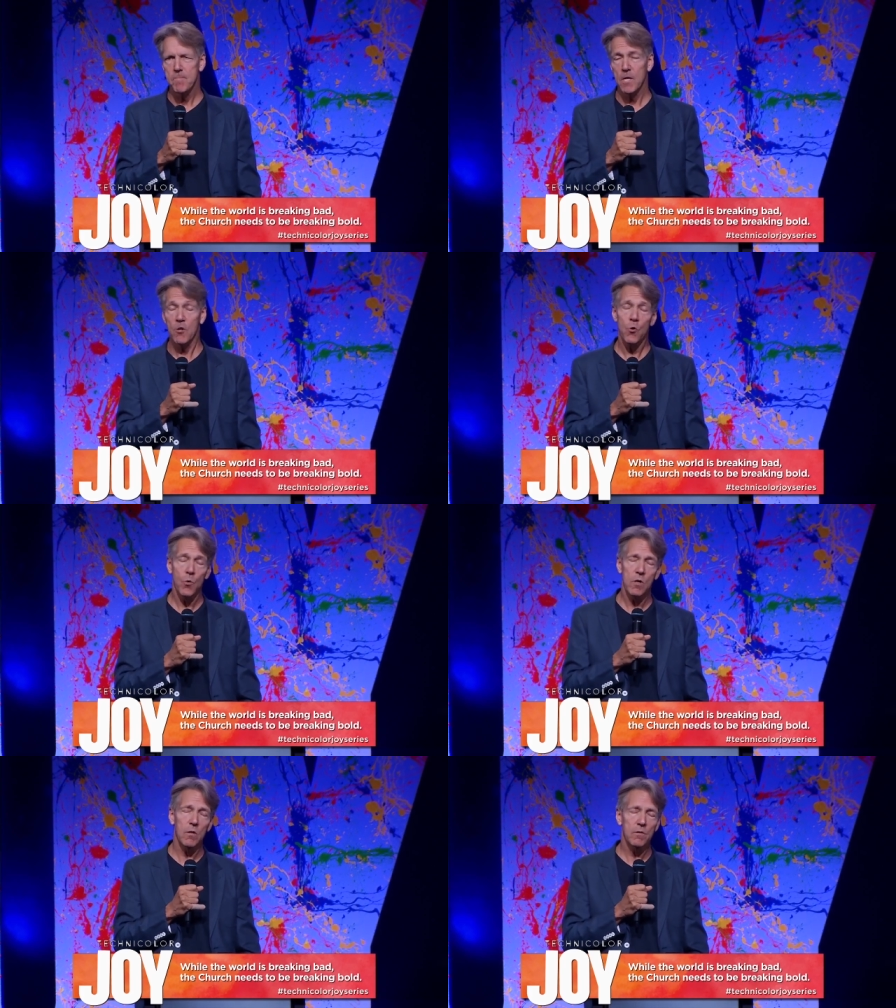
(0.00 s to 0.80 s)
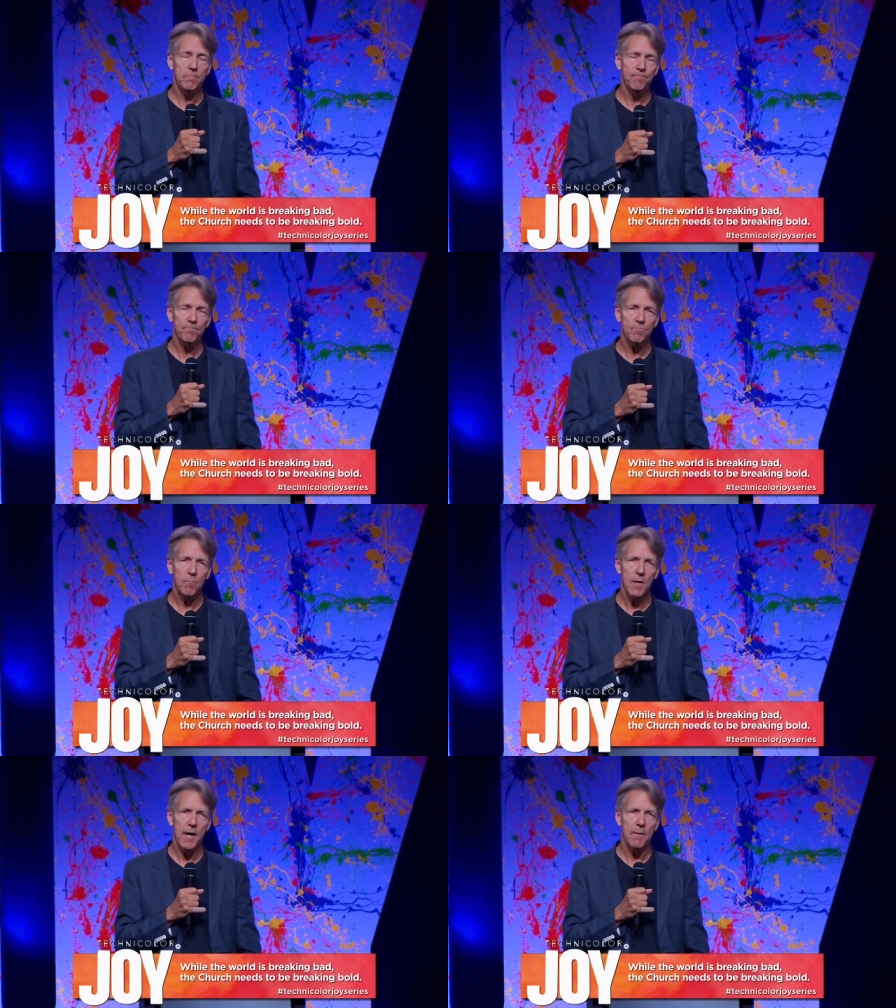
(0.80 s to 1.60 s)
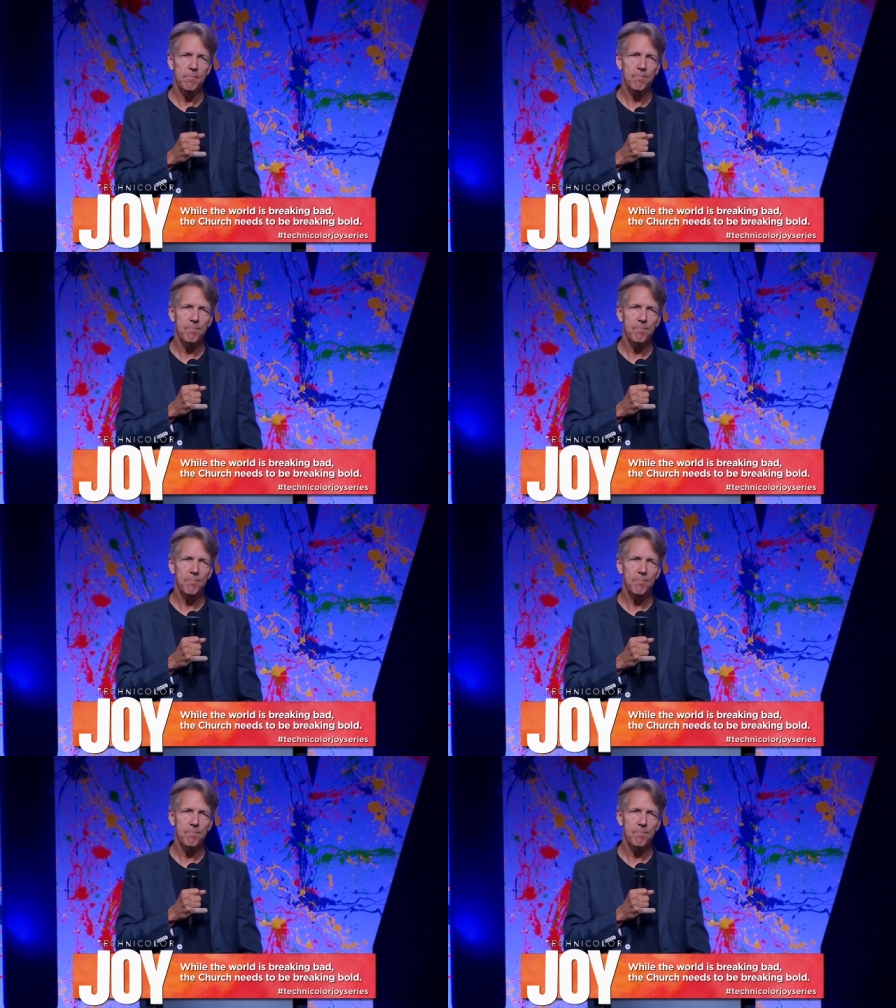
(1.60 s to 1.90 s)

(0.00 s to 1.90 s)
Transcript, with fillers: You know, the world, yeah.